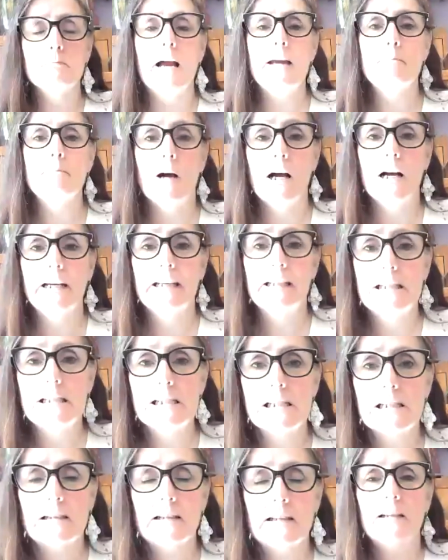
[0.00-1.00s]
my
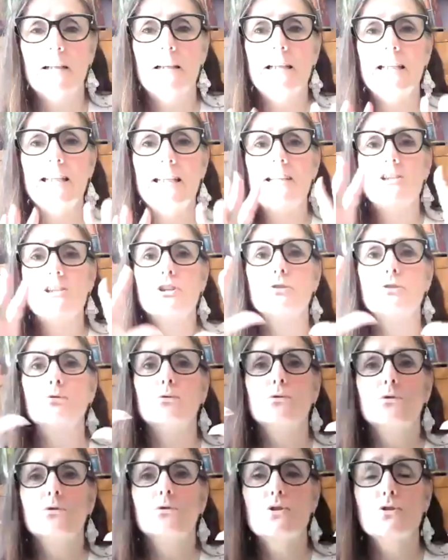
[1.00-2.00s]
mind
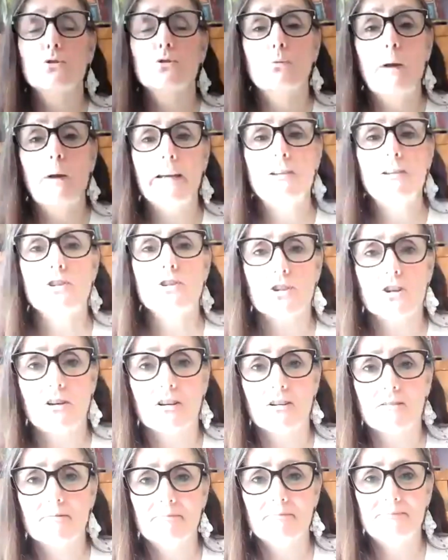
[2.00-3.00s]
into
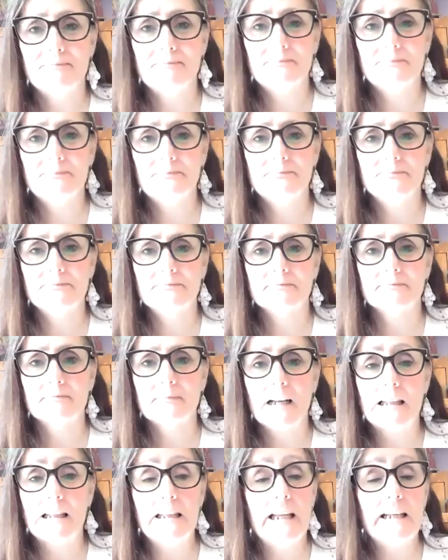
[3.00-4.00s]
surrender.
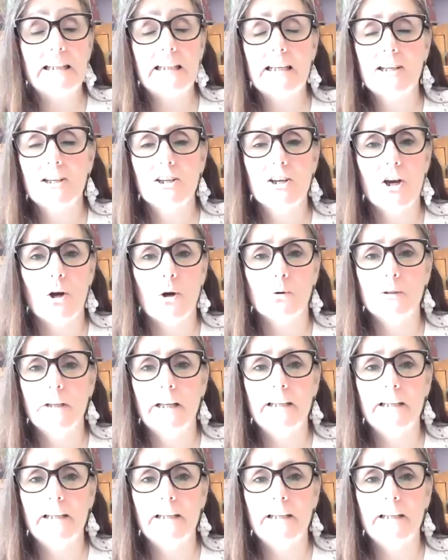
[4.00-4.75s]
Letting it go.